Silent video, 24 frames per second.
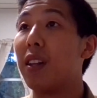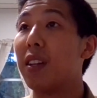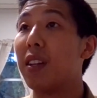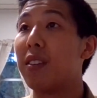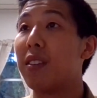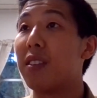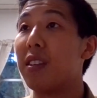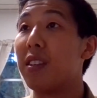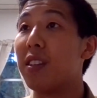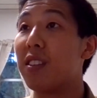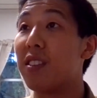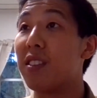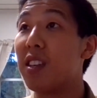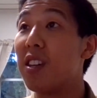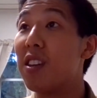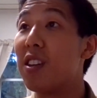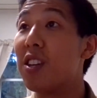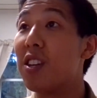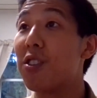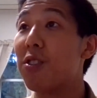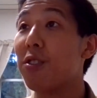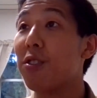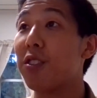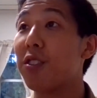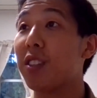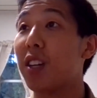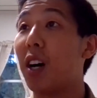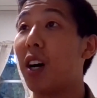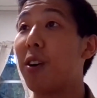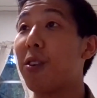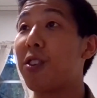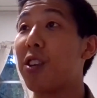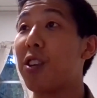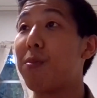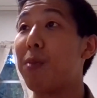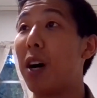Let's see, does the initial
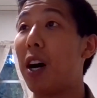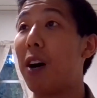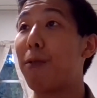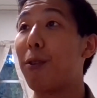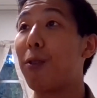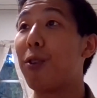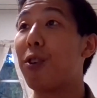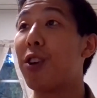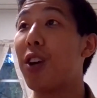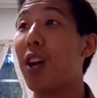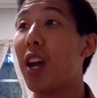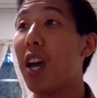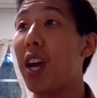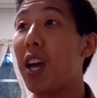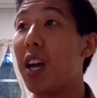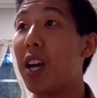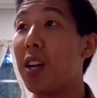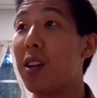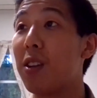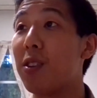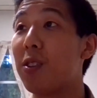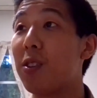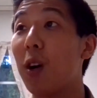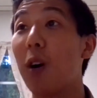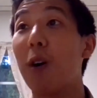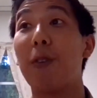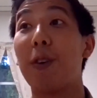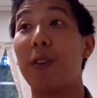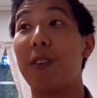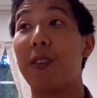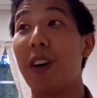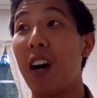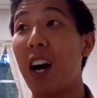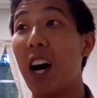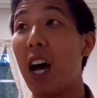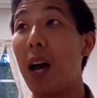scholarship offer change over
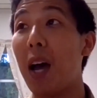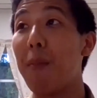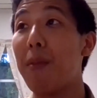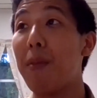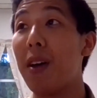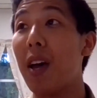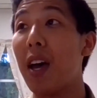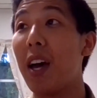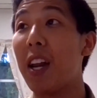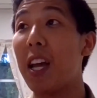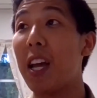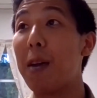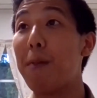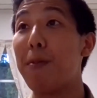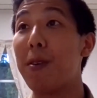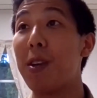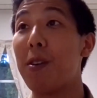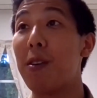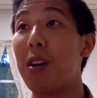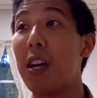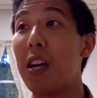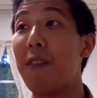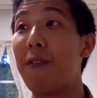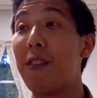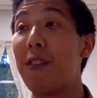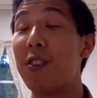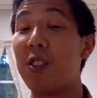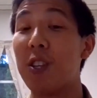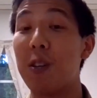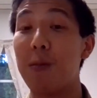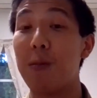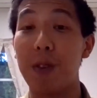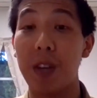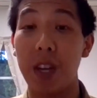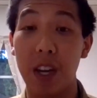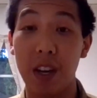time at APU if a
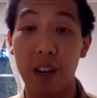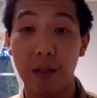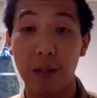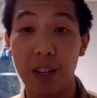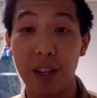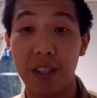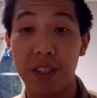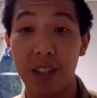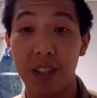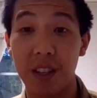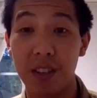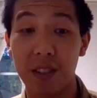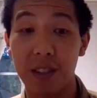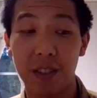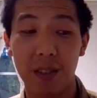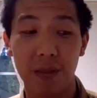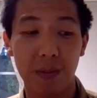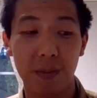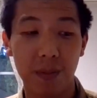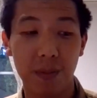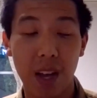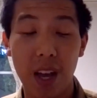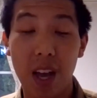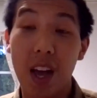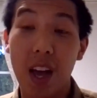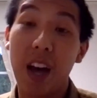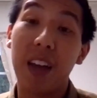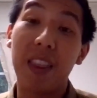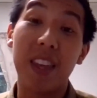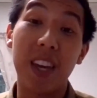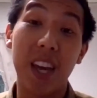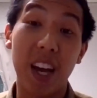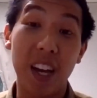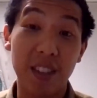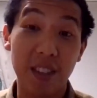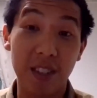GPA increases?
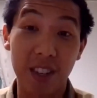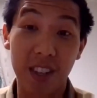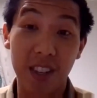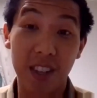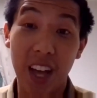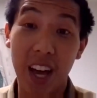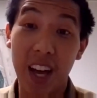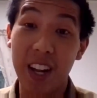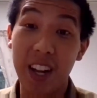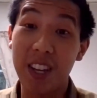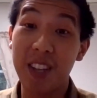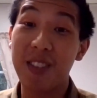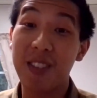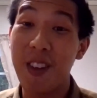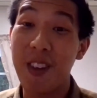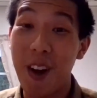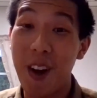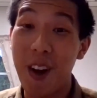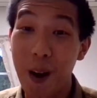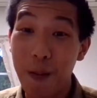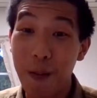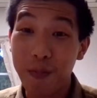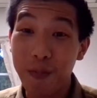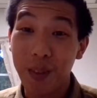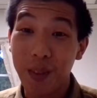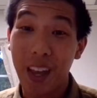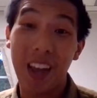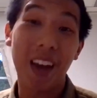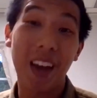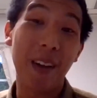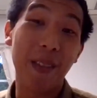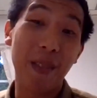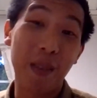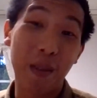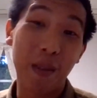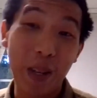The answer to that is no,
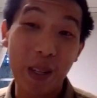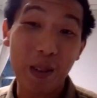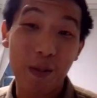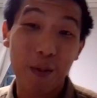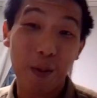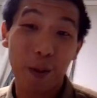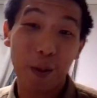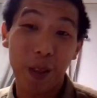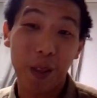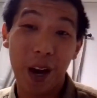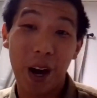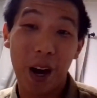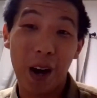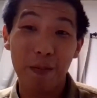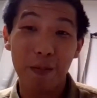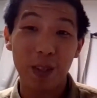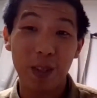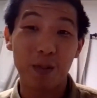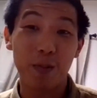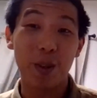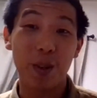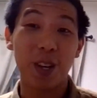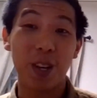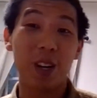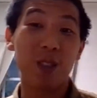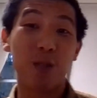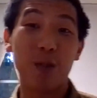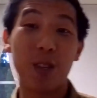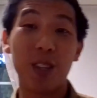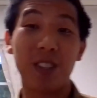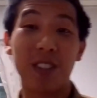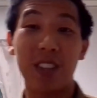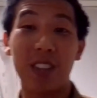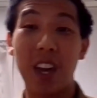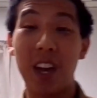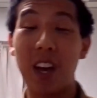and the reason for that is because we
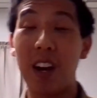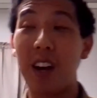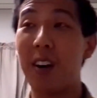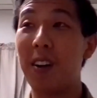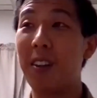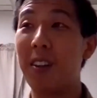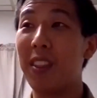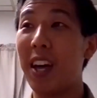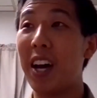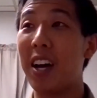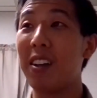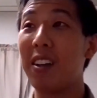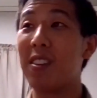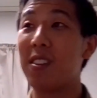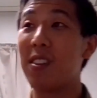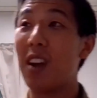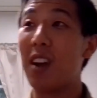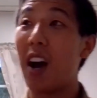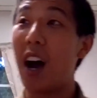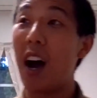scale that